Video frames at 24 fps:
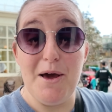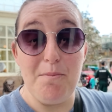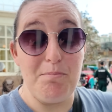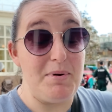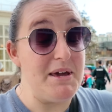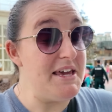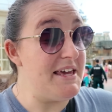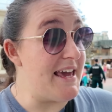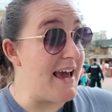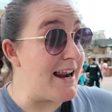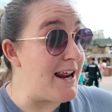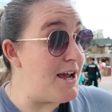
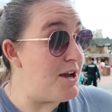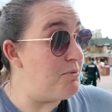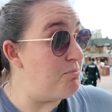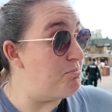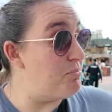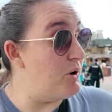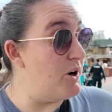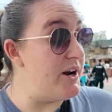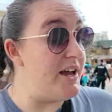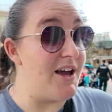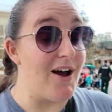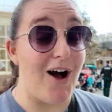be getting
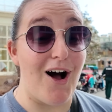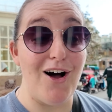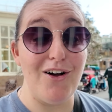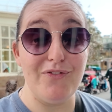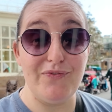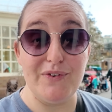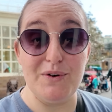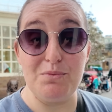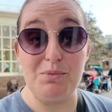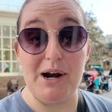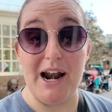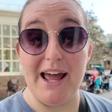pretty
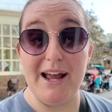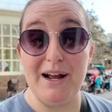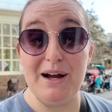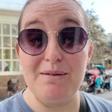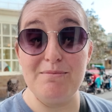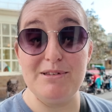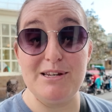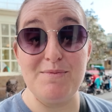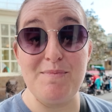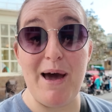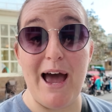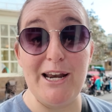often when I
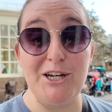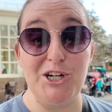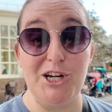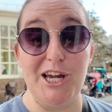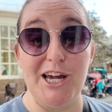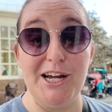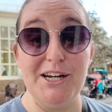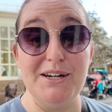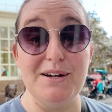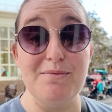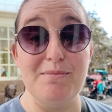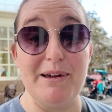come to Magic
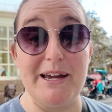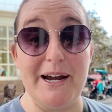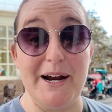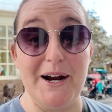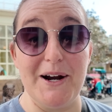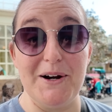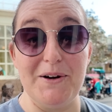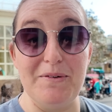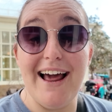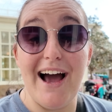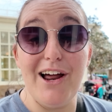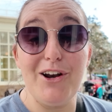Kingdom
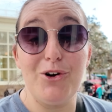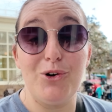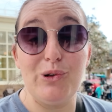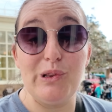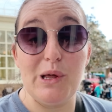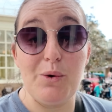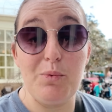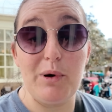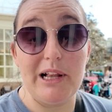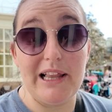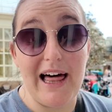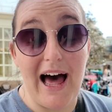here. Not
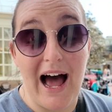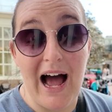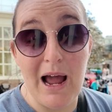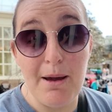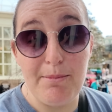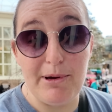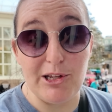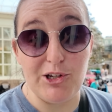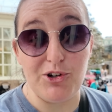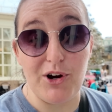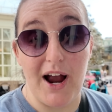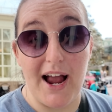only will I
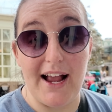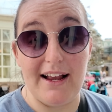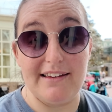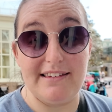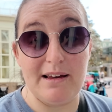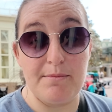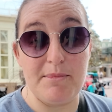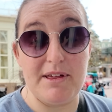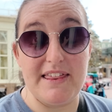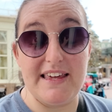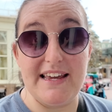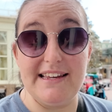be trying
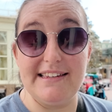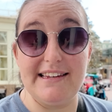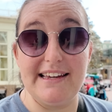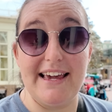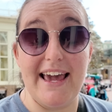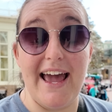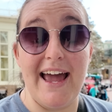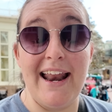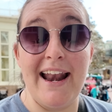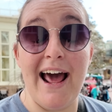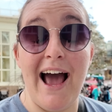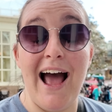some of these
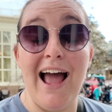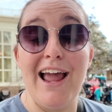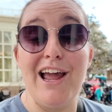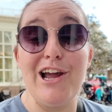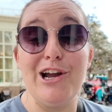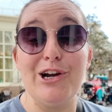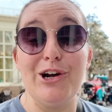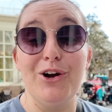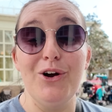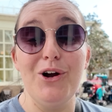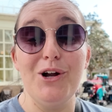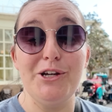again, I
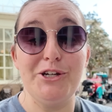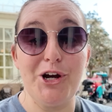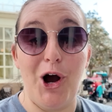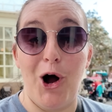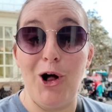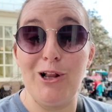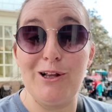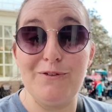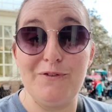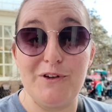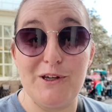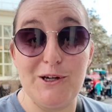encourage
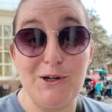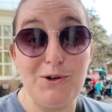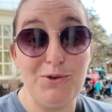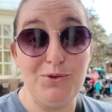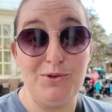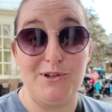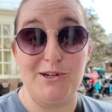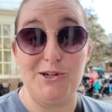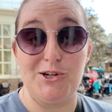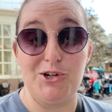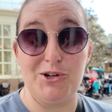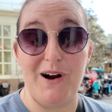all of
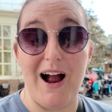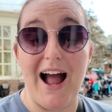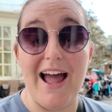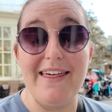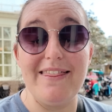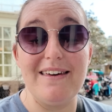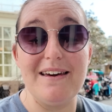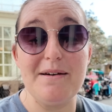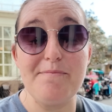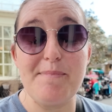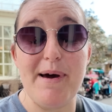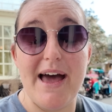you to try
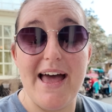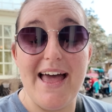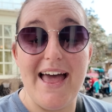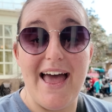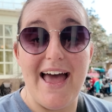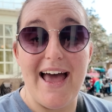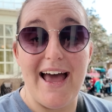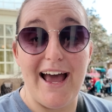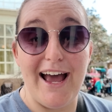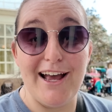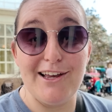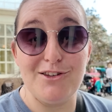them
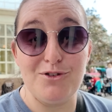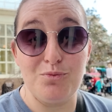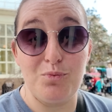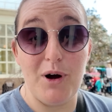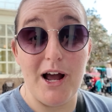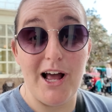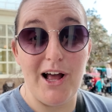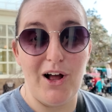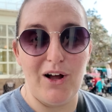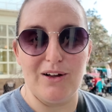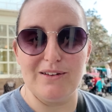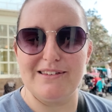as
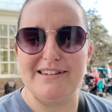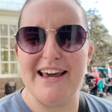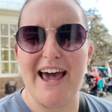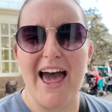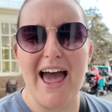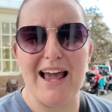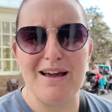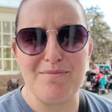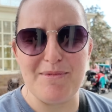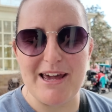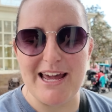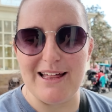well.
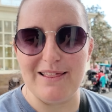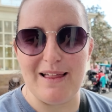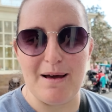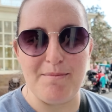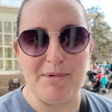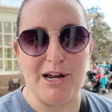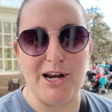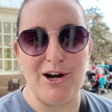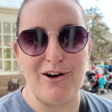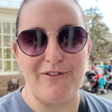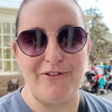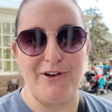Tag me, let
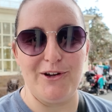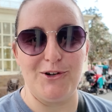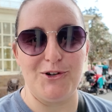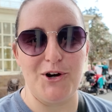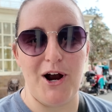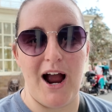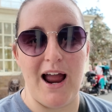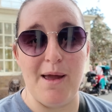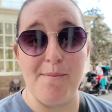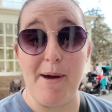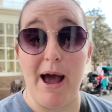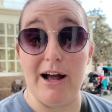me know if you
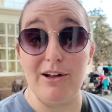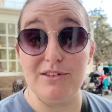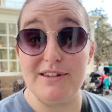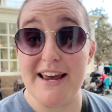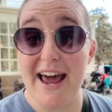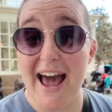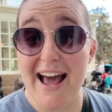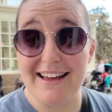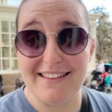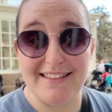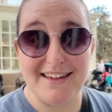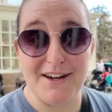try them out.
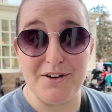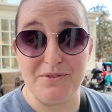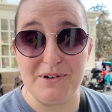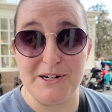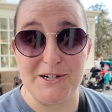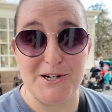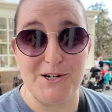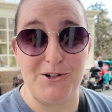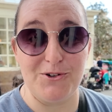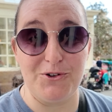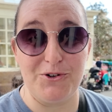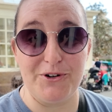Tag the
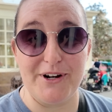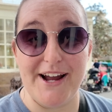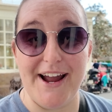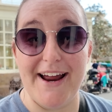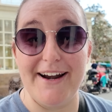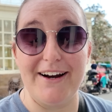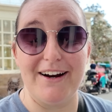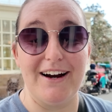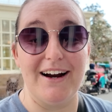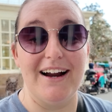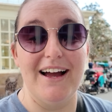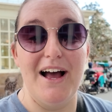original
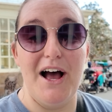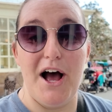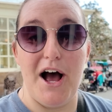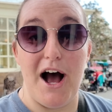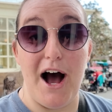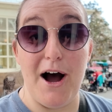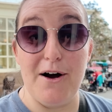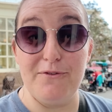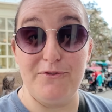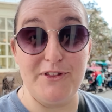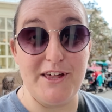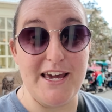creator
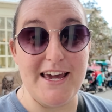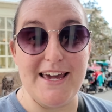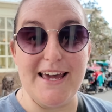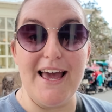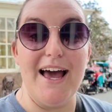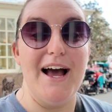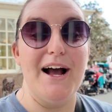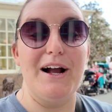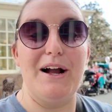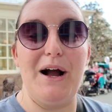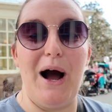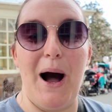of the
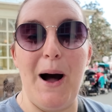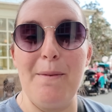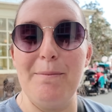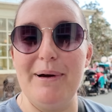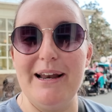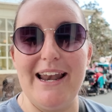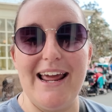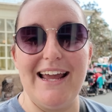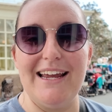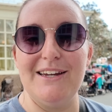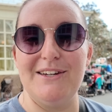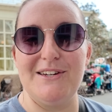
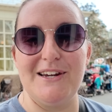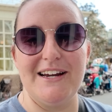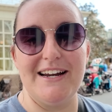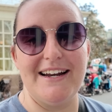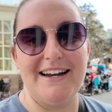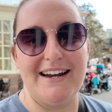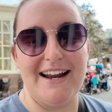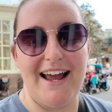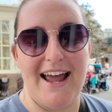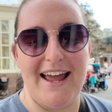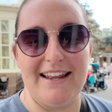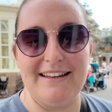
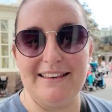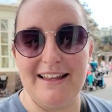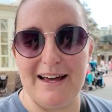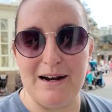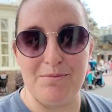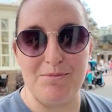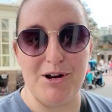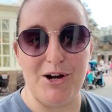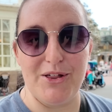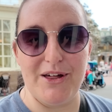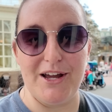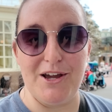combination and let
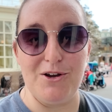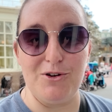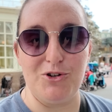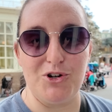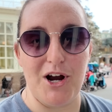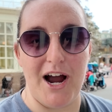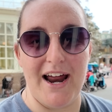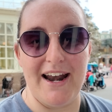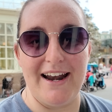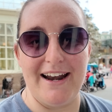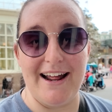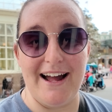them know that you
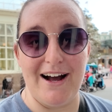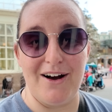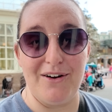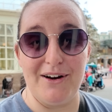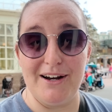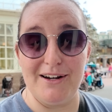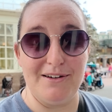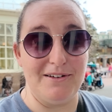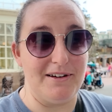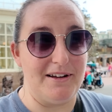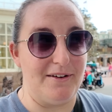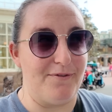tried it out
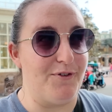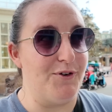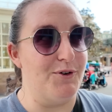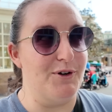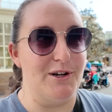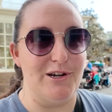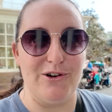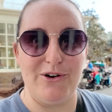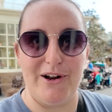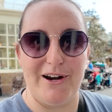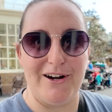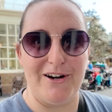and if you
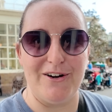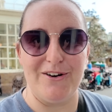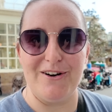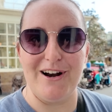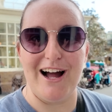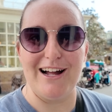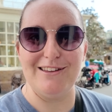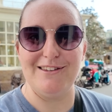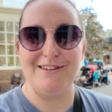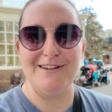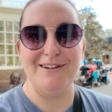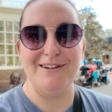enjoyed it or not